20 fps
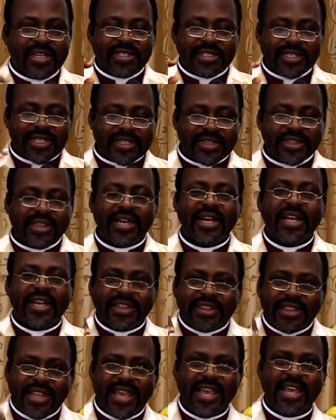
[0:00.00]
The
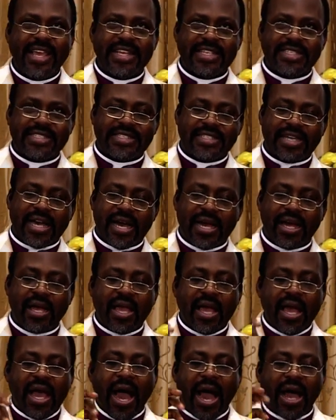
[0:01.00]
3 Ds
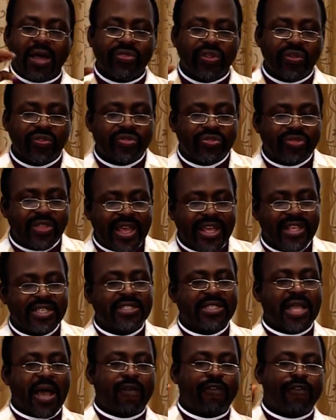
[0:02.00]
are the
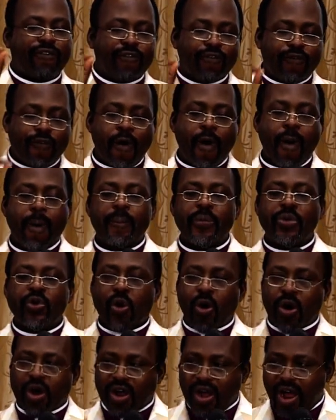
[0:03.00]
things that form
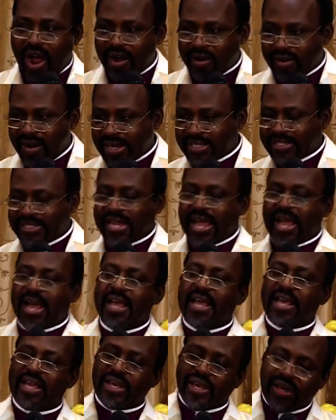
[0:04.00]
your
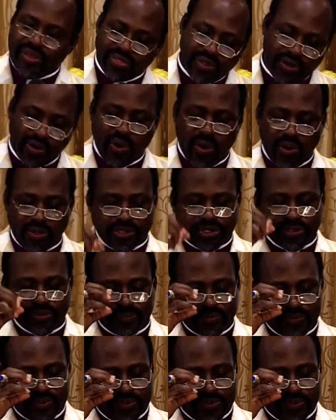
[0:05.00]
character in the Lord.